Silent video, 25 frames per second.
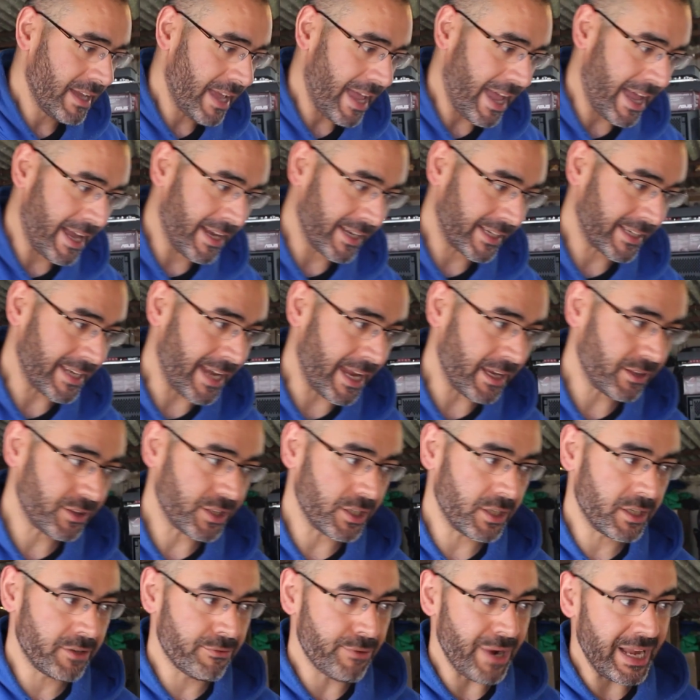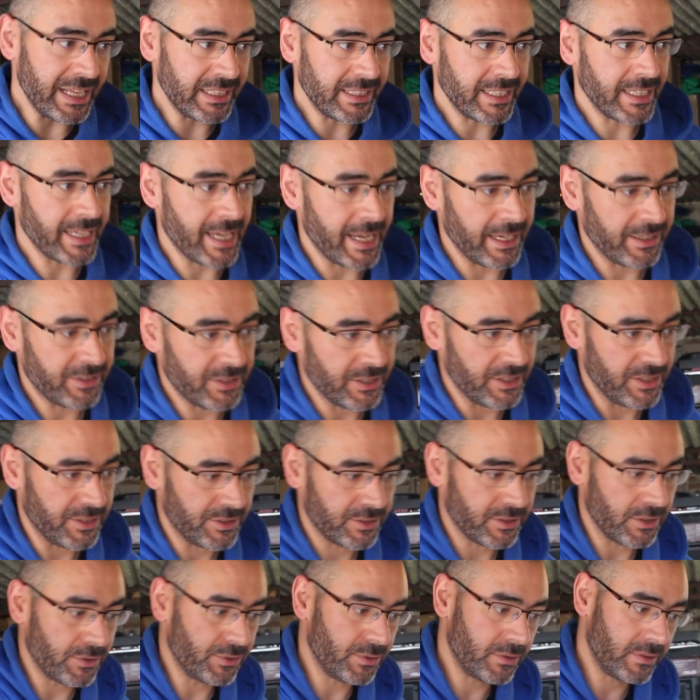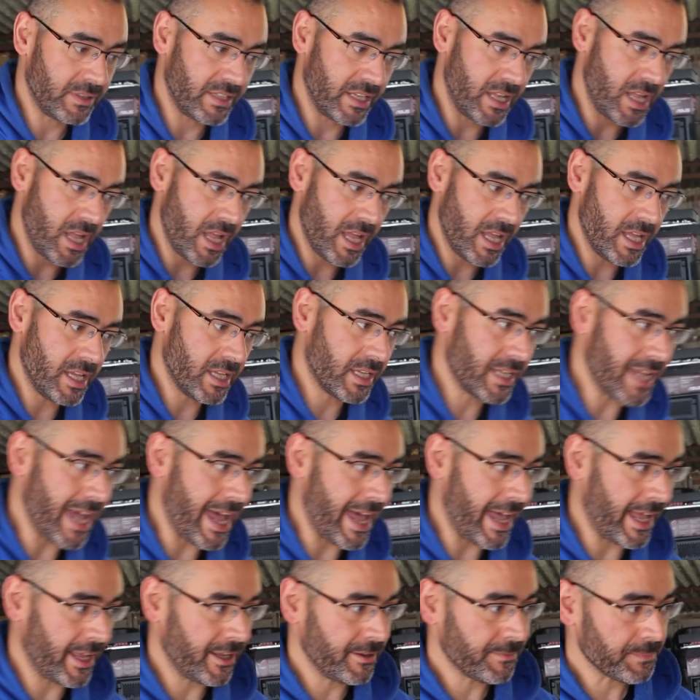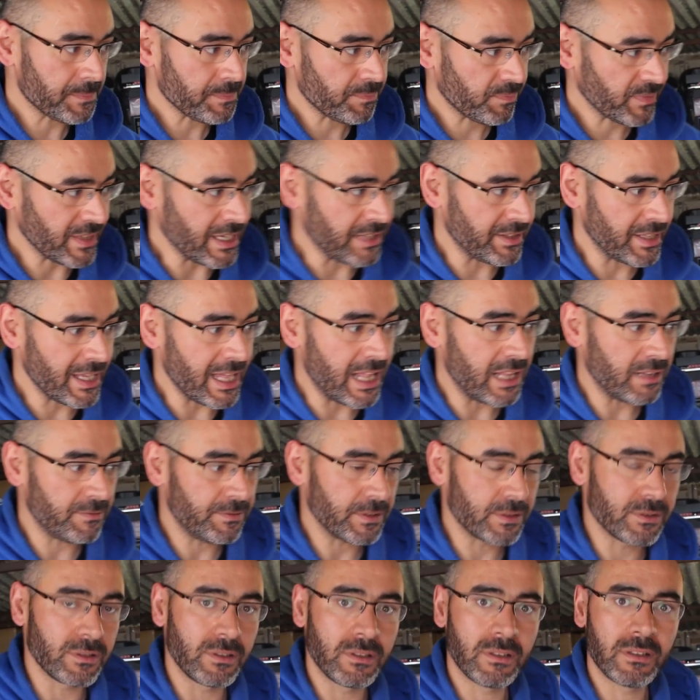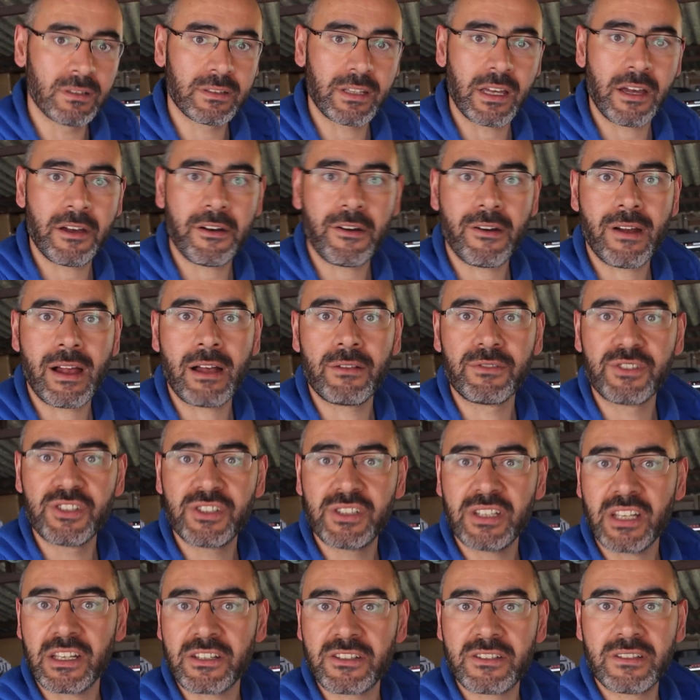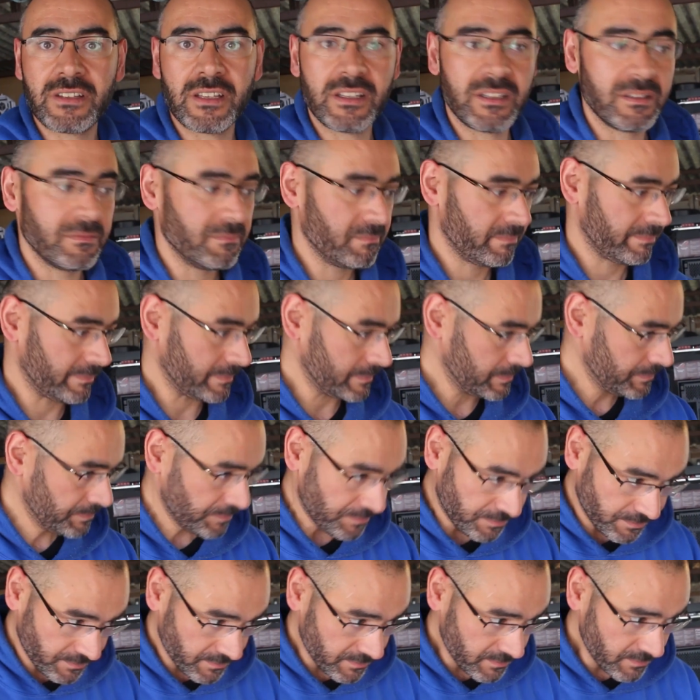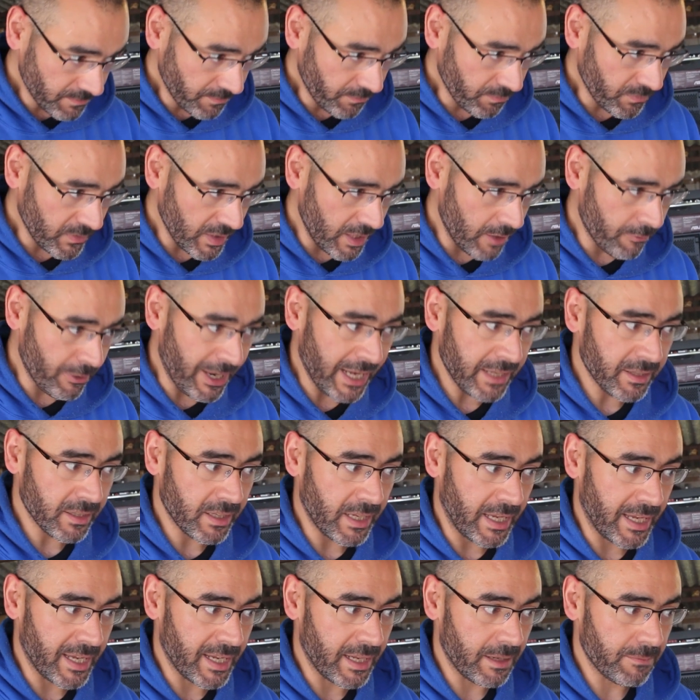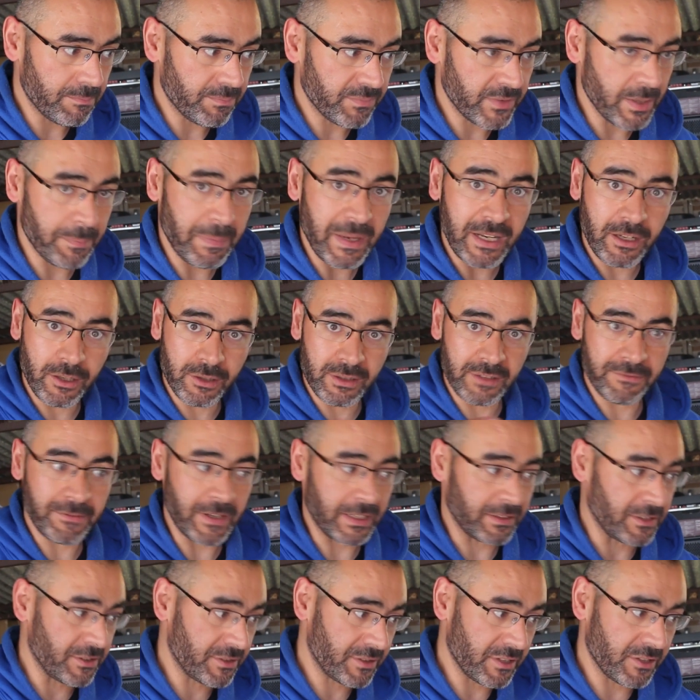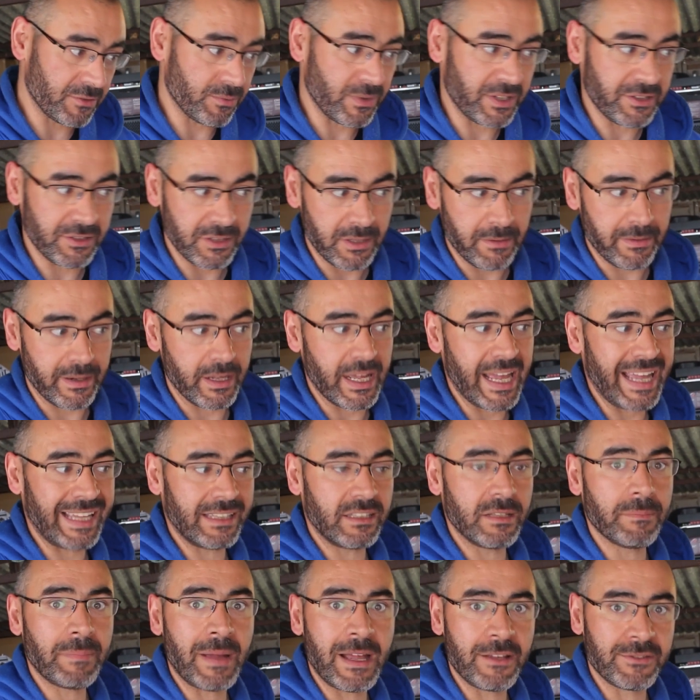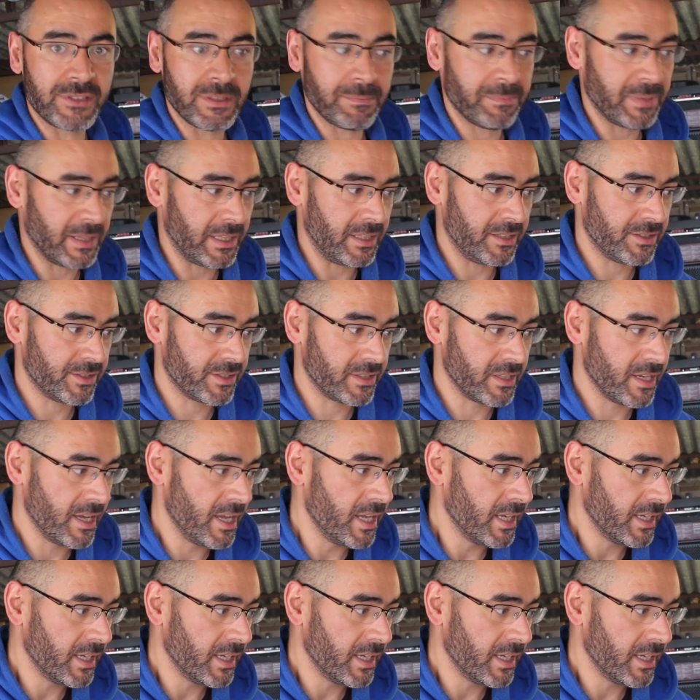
Okay, the radiators, the EK and the Watercooled, they're around 60. Right, depending on the thickness, this one is around £80 a piece.